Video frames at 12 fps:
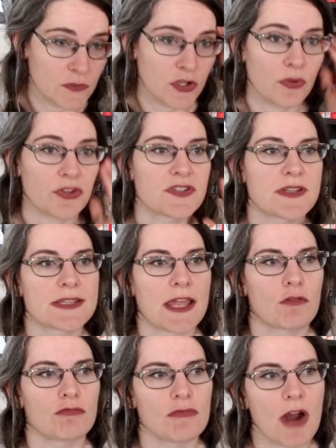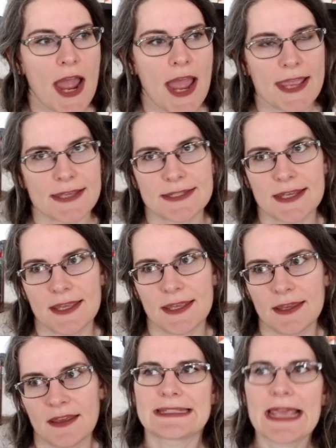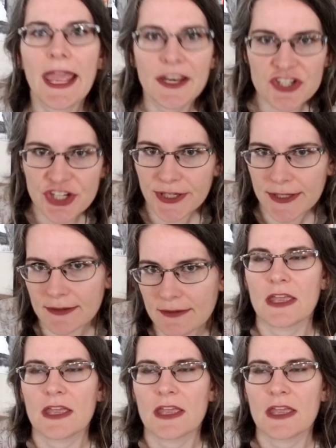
You know, there's this like rising tension.